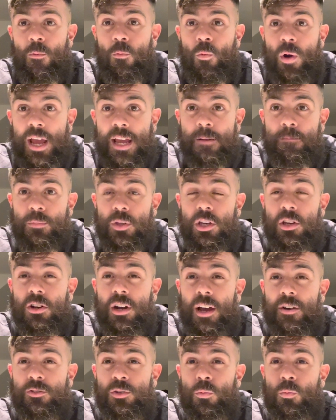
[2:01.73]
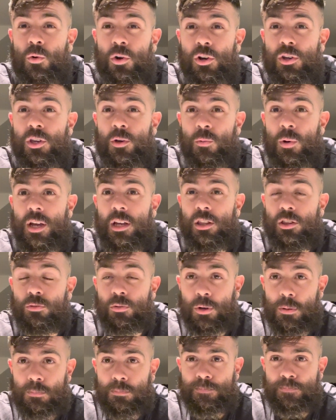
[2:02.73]
weight that you're going to have to work your way
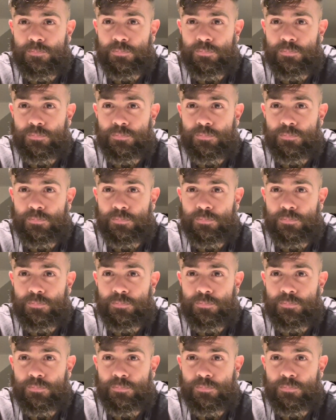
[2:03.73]
through.